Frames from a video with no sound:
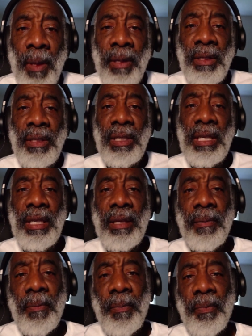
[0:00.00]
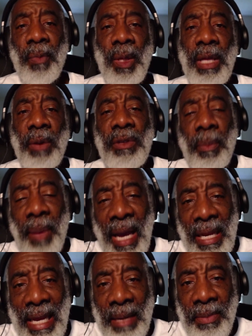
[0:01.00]
See, there was a
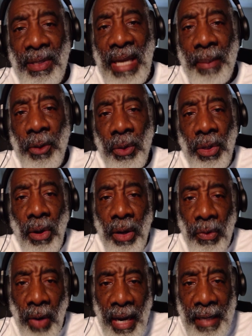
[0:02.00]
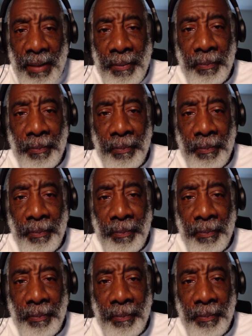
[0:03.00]
man named Samuel Cartwright